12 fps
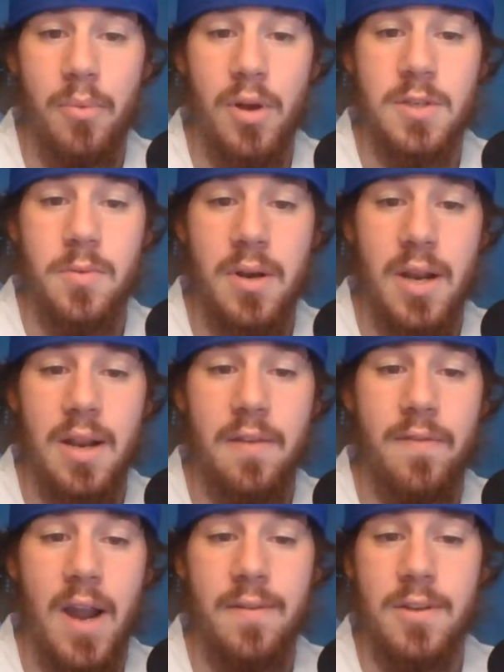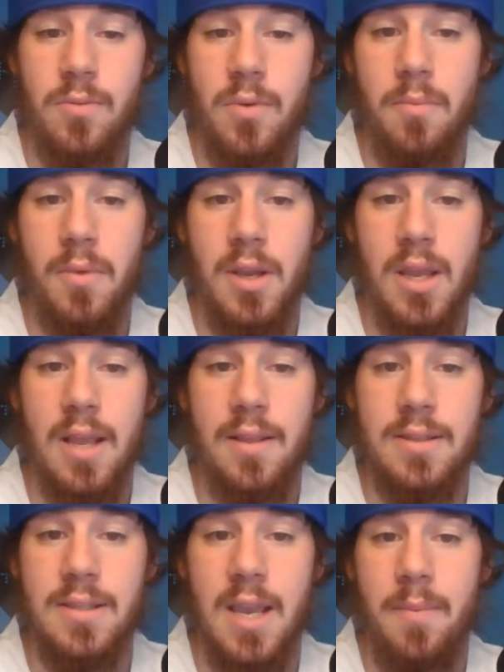Plus 195 is where I'm looking at
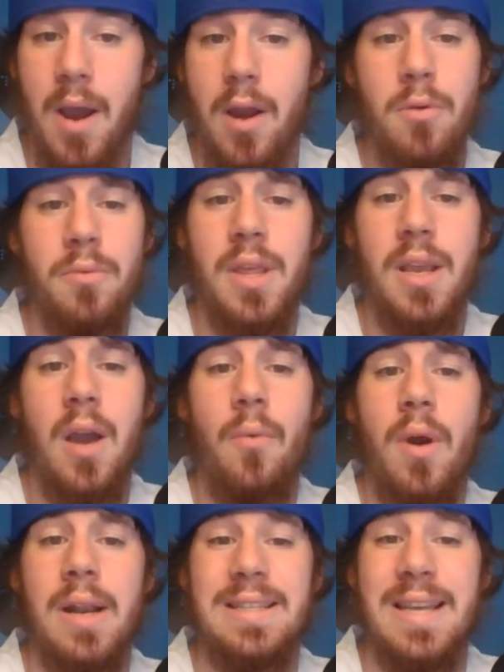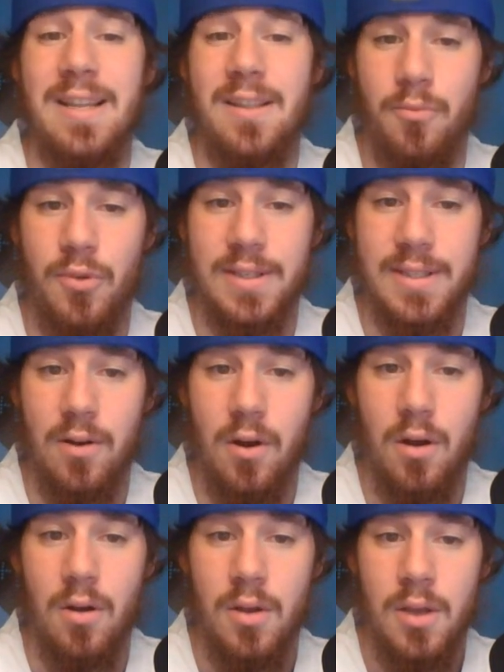this game. I don't think I want to take the points at
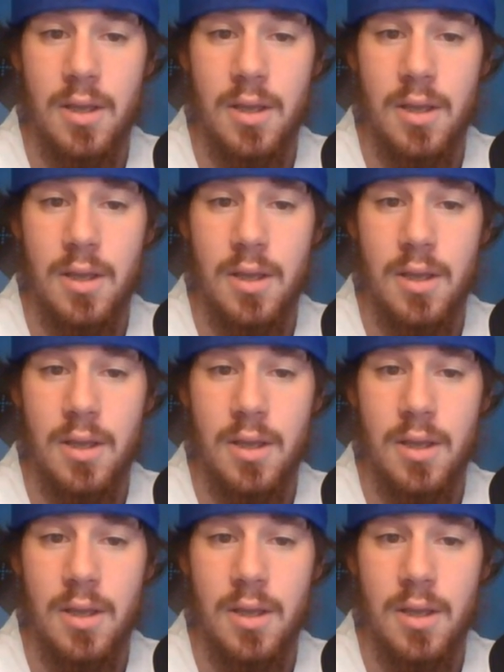all.